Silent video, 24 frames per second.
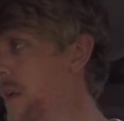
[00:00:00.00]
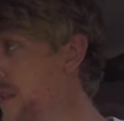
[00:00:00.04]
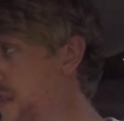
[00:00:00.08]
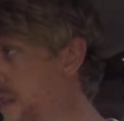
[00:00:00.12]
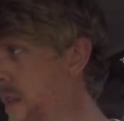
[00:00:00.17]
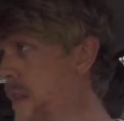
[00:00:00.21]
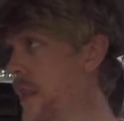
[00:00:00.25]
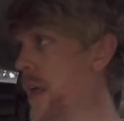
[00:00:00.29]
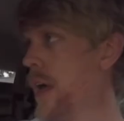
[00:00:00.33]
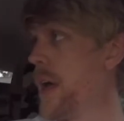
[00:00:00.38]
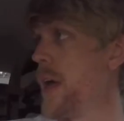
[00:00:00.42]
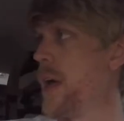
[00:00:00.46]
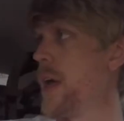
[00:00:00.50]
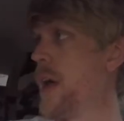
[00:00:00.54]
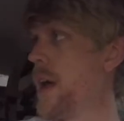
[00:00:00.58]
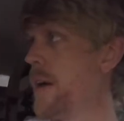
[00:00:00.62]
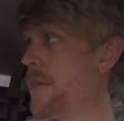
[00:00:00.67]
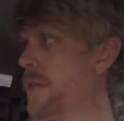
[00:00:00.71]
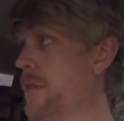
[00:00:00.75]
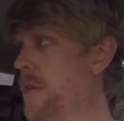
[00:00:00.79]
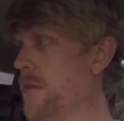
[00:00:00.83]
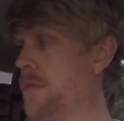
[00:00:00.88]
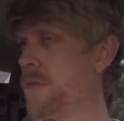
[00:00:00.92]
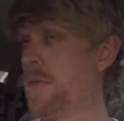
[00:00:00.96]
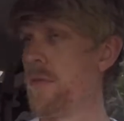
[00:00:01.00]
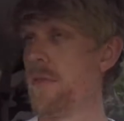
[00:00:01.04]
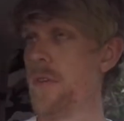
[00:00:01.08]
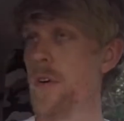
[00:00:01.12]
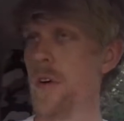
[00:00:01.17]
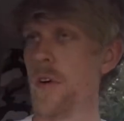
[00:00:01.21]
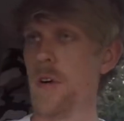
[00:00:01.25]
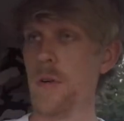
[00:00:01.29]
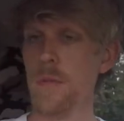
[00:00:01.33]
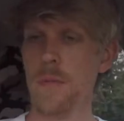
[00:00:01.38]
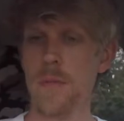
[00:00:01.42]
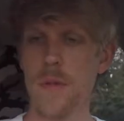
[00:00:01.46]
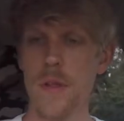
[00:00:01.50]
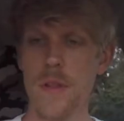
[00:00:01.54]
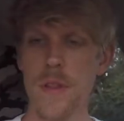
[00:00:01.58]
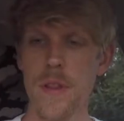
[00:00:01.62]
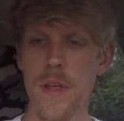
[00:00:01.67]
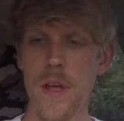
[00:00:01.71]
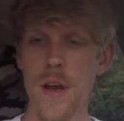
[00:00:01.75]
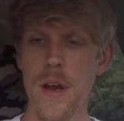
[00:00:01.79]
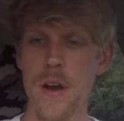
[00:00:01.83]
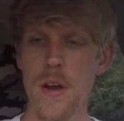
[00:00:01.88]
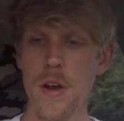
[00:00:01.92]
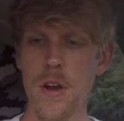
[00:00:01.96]
They have confirmed that
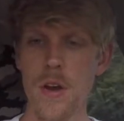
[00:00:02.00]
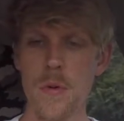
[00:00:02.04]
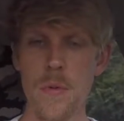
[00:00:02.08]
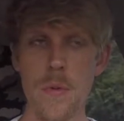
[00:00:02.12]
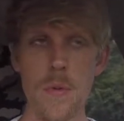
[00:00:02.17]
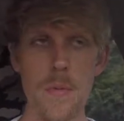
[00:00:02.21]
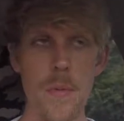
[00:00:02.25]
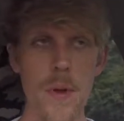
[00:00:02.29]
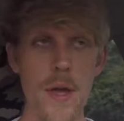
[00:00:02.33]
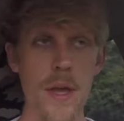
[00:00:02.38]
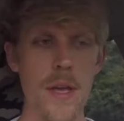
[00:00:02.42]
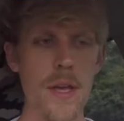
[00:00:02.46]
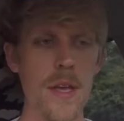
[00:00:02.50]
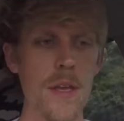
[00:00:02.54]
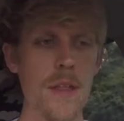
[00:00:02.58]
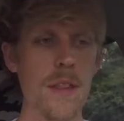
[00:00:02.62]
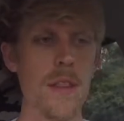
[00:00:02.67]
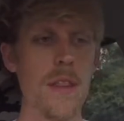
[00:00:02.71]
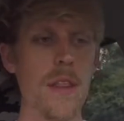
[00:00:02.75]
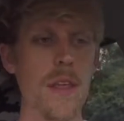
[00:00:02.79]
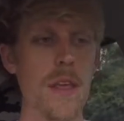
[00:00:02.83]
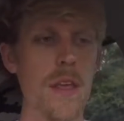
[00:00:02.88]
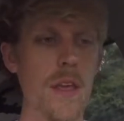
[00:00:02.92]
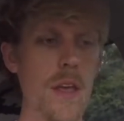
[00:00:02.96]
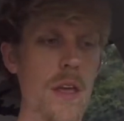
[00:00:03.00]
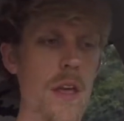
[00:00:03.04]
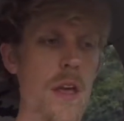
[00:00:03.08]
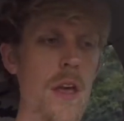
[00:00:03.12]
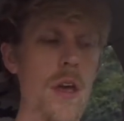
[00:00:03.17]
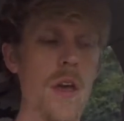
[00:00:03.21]
they are going to be making the